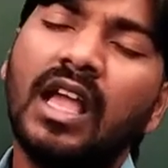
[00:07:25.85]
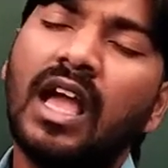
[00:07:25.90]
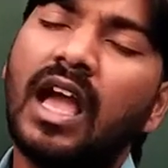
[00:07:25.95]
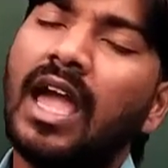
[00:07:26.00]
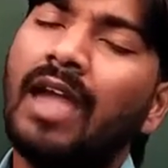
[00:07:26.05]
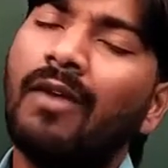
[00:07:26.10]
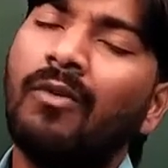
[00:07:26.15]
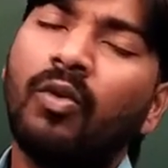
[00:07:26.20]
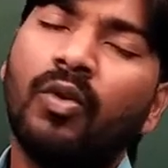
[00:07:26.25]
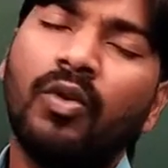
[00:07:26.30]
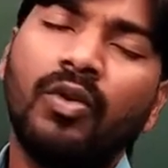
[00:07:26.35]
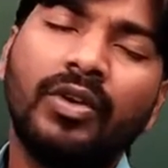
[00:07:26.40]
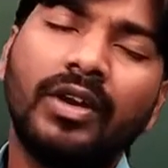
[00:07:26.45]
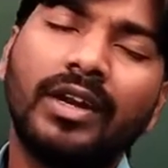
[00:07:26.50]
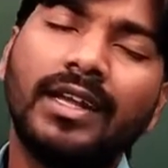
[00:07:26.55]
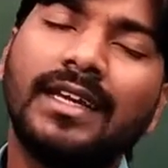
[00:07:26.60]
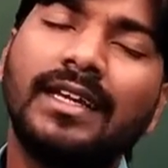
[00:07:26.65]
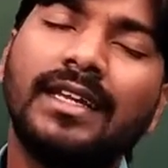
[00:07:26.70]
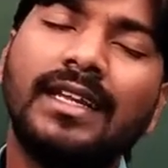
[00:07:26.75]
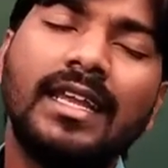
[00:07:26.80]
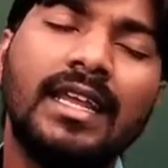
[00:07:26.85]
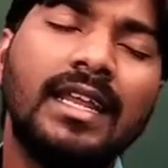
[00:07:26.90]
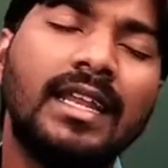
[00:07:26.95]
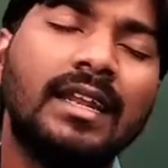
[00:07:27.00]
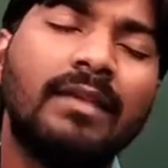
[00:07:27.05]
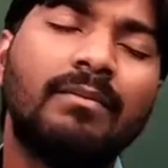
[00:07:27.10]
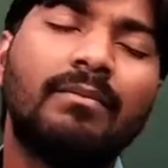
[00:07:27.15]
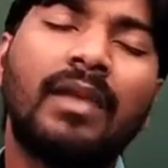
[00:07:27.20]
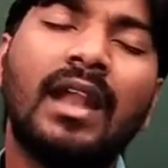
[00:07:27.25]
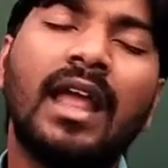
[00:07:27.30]
I want
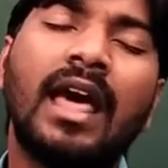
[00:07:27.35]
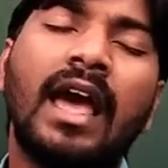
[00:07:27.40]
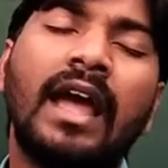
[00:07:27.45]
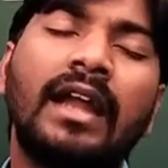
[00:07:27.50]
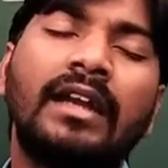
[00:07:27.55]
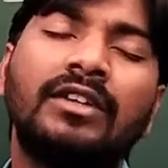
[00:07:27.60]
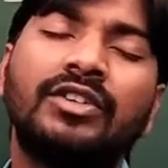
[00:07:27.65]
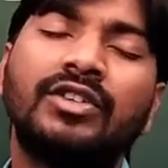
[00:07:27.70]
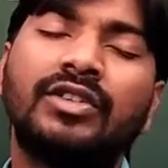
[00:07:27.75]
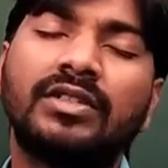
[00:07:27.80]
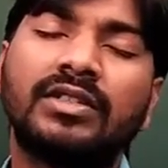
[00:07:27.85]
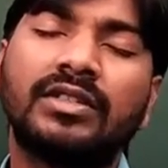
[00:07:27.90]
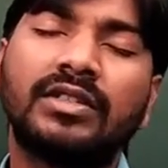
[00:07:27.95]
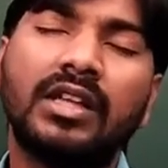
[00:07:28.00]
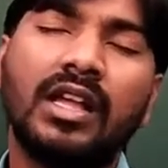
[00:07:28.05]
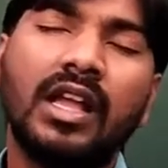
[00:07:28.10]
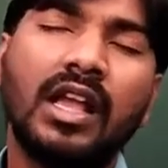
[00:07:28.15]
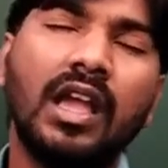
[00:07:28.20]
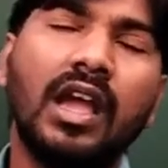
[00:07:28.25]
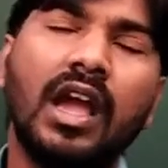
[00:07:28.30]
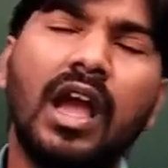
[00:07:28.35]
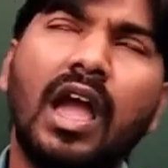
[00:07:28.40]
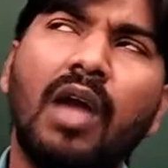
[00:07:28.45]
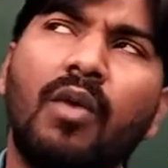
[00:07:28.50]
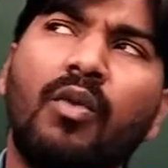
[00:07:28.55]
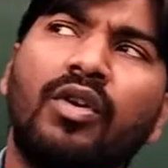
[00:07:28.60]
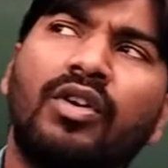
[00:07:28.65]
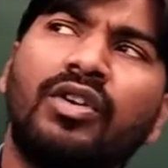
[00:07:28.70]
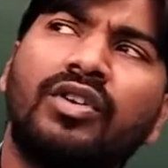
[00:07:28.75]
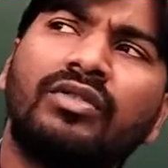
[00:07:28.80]
green plants. I
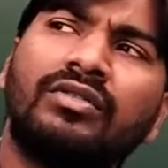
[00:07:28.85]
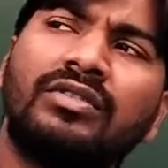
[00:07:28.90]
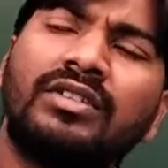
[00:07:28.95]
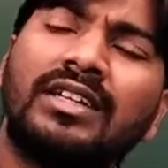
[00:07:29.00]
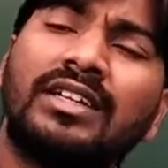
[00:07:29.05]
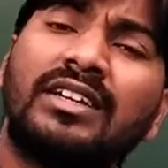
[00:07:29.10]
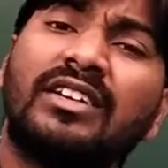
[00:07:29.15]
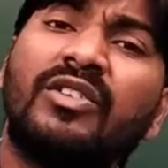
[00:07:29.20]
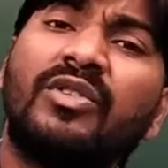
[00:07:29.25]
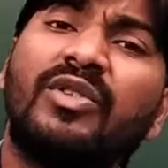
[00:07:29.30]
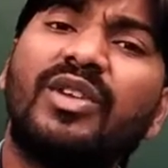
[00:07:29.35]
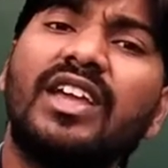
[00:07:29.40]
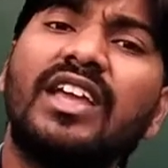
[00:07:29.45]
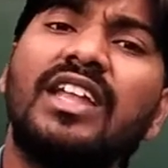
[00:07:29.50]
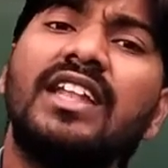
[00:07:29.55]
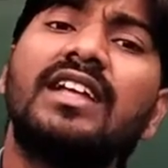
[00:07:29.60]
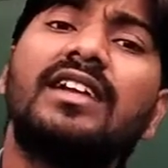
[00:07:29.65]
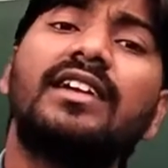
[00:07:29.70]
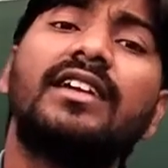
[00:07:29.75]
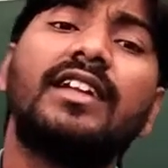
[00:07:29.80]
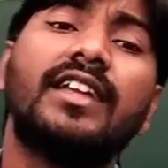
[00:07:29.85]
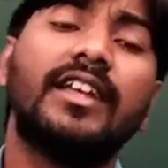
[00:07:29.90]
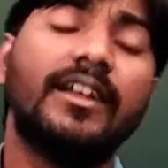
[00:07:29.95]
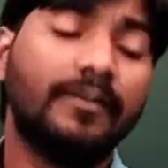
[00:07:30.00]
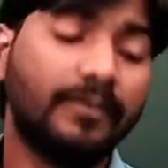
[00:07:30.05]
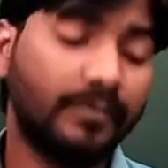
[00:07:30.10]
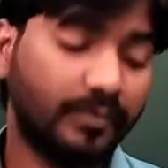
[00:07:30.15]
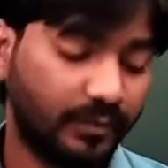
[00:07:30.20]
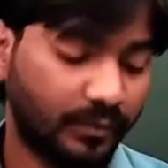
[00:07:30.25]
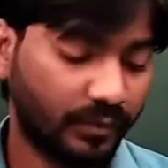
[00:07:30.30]
want total greenery.
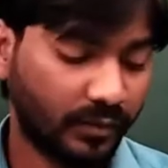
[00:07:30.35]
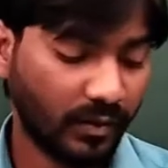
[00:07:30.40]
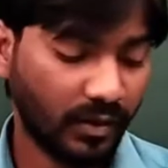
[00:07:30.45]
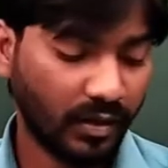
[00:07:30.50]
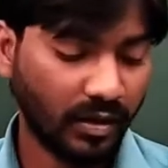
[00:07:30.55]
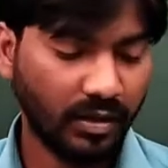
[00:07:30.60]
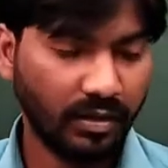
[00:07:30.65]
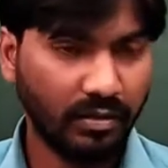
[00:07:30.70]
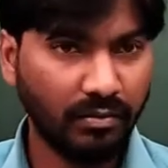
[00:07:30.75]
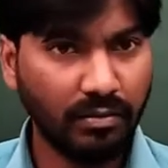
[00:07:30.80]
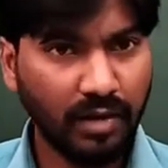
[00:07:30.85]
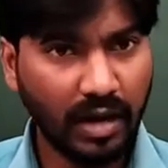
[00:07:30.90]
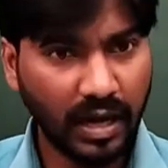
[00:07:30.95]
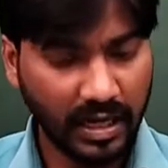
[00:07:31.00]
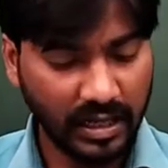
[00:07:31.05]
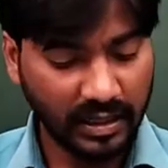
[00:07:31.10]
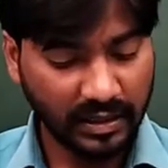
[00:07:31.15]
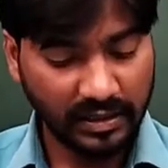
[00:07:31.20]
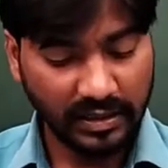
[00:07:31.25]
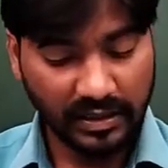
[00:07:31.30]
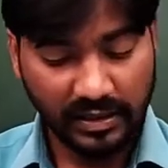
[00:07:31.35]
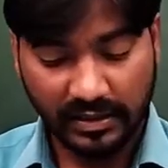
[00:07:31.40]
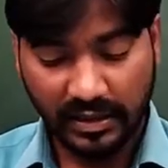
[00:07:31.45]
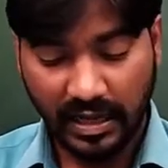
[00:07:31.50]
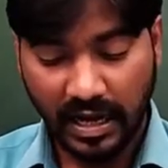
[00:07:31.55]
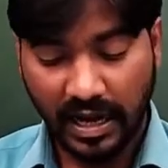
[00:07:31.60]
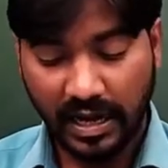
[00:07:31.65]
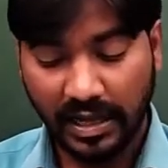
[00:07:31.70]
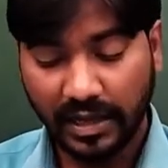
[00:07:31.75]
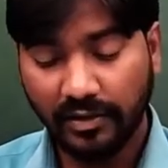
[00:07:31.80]
But is
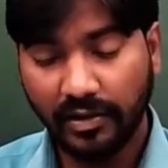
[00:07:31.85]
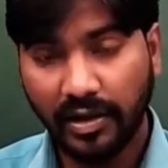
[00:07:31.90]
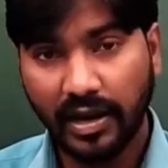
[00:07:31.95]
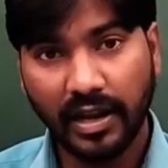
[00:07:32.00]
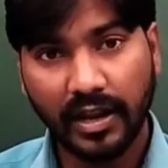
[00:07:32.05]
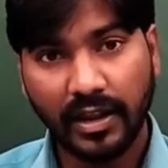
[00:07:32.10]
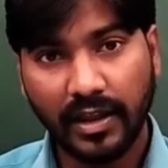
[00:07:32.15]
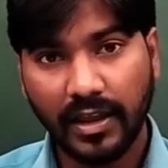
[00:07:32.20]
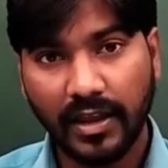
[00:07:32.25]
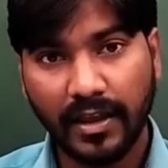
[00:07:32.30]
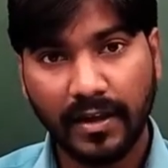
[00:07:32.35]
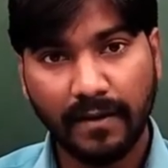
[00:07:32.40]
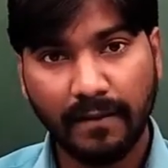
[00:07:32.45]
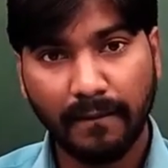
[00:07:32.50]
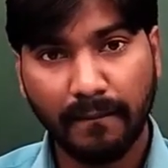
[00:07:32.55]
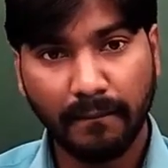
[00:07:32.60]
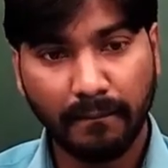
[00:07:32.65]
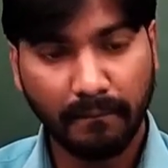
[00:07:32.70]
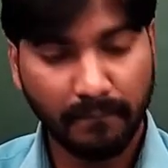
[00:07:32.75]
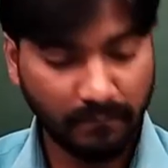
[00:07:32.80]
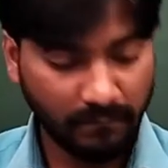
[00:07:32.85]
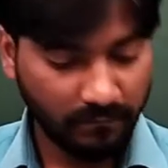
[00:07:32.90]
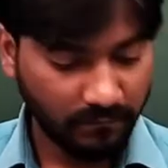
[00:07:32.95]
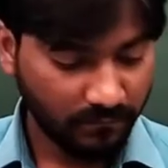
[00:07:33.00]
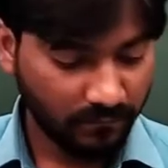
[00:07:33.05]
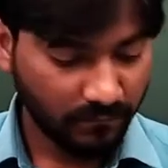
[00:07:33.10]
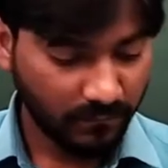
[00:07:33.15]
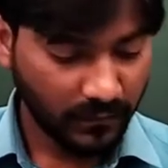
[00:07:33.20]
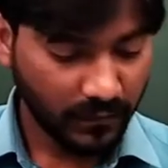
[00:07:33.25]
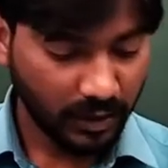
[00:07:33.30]
there any greenery here?
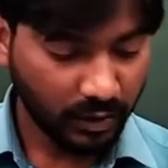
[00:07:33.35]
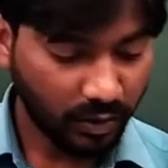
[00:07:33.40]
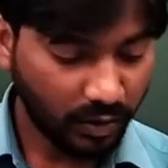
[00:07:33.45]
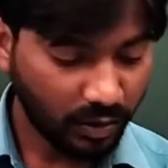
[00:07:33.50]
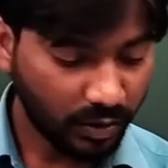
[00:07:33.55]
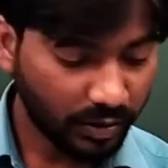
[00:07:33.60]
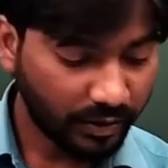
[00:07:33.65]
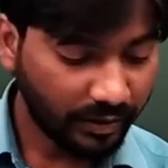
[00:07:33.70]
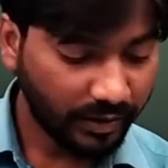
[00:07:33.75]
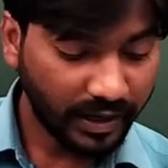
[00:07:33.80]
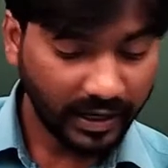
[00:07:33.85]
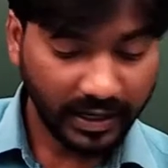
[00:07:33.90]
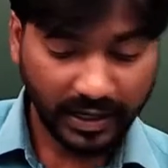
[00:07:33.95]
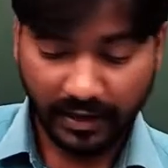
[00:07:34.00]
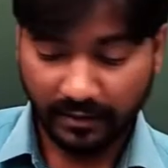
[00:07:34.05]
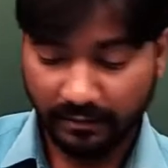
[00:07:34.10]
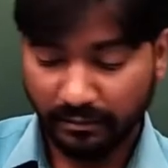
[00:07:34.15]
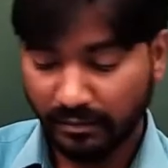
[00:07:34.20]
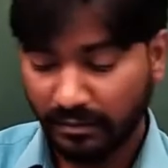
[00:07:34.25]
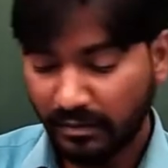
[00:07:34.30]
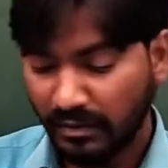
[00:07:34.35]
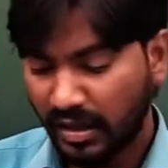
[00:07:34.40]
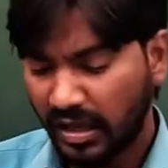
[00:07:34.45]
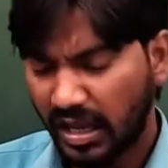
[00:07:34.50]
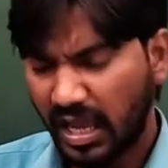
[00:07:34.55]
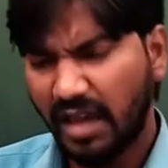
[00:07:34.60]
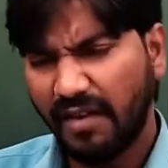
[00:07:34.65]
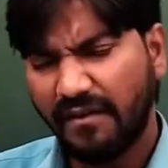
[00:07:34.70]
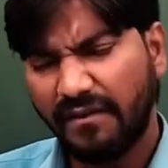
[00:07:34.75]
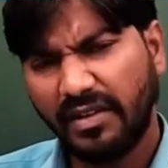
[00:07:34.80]
No greenery.
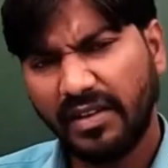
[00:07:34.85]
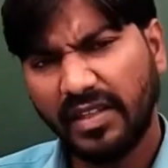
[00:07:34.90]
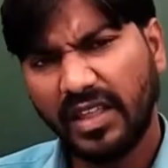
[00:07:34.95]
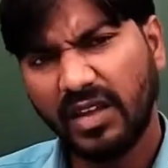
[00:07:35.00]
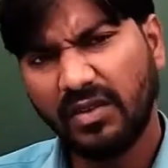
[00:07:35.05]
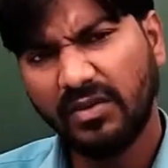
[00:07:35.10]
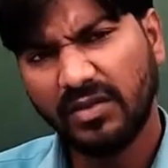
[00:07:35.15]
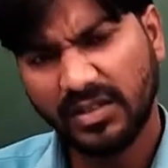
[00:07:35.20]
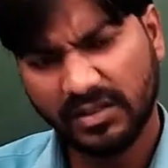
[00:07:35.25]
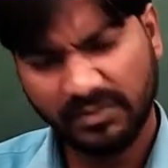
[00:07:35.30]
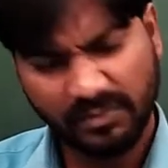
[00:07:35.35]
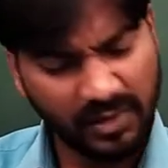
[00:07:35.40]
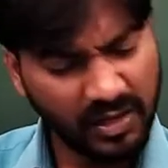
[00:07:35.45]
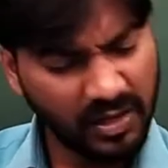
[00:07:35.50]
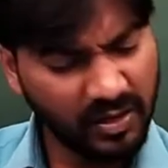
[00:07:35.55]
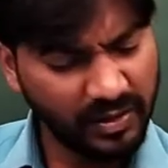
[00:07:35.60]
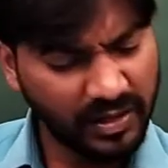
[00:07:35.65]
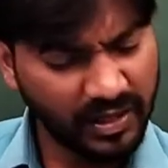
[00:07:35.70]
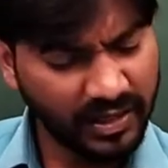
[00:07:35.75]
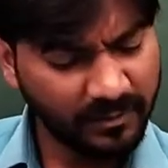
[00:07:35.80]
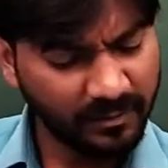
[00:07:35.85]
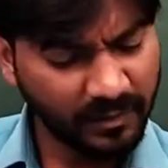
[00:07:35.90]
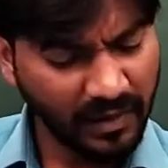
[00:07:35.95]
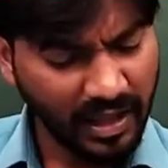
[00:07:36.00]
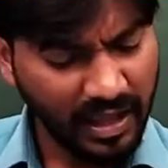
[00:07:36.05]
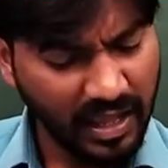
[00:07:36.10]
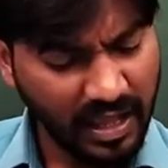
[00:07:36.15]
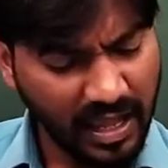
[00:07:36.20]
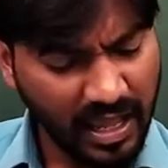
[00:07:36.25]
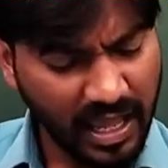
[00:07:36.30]
Everything was polluted.
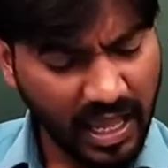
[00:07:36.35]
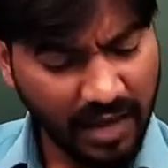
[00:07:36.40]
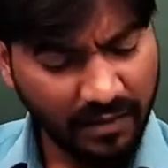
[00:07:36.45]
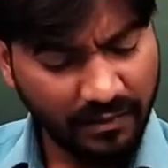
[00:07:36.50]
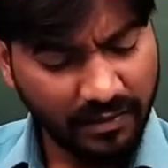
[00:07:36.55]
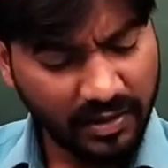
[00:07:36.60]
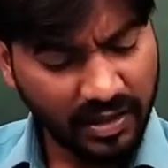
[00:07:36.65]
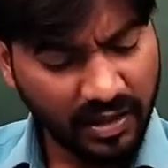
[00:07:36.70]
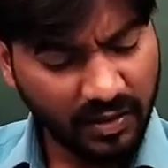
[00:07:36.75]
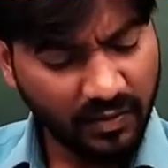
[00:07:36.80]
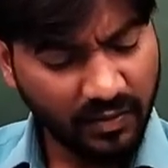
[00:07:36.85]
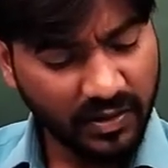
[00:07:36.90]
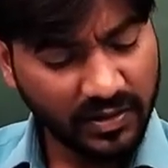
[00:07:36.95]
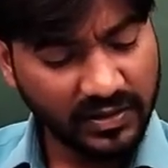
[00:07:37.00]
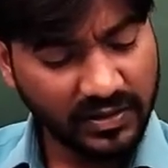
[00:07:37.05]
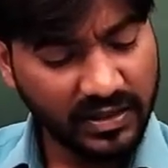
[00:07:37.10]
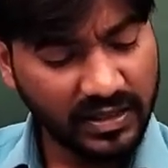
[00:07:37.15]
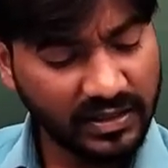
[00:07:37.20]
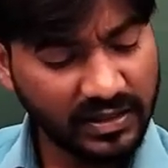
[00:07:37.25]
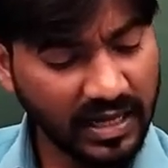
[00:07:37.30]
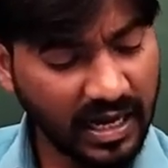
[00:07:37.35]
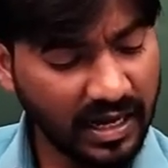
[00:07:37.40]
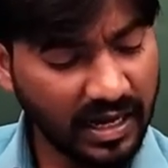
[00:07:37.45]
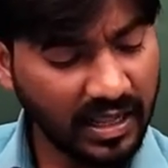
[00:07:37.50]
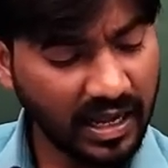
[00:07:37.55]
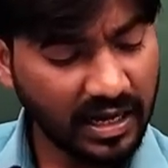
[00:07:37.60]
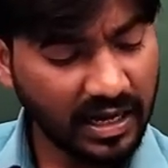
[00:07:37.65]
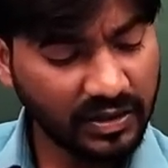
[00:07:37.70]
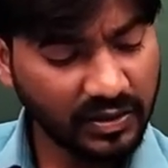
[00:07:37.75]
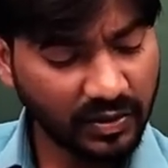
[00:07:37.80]
Everything was this and
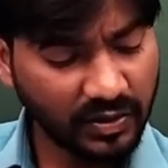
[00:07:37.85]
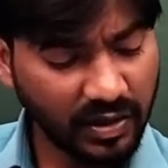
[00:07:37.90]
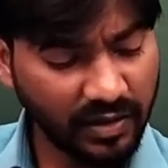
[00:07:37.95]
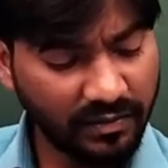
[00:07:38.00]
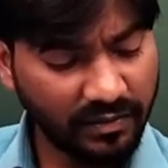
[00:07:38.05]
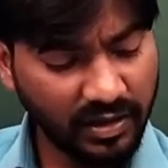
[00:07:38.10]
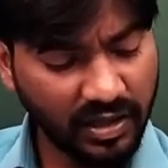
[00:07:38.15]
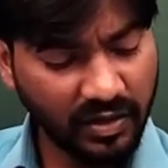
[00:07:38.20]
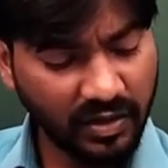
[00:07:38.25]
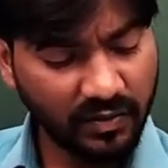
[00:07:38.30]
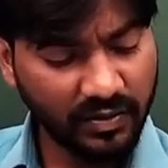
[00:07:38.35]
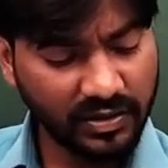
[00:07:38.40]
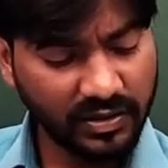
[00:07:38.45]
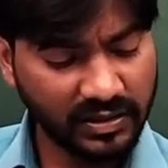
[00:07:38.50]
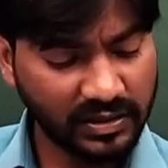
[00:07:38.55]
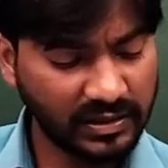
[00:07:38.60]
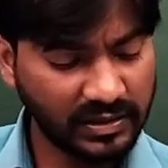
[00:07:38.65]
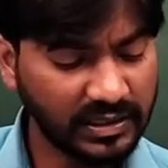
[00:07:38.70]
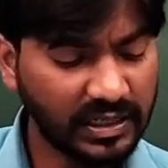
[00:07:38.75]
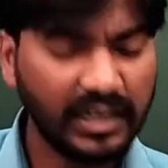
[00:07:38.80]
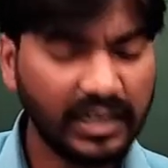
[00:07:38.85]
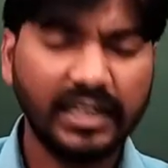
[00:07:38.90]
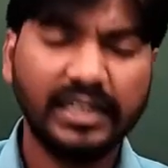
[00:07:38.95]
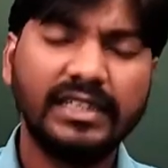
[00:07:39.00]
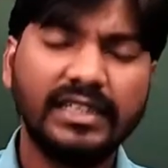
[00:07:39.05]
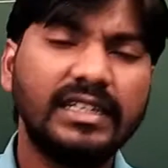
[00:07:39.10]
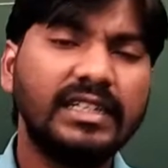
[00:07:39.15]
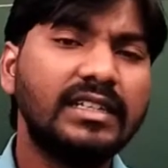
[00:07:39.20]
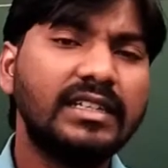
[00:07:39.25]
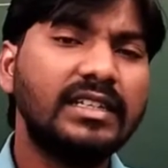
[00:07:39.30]
that. So everything was dirty.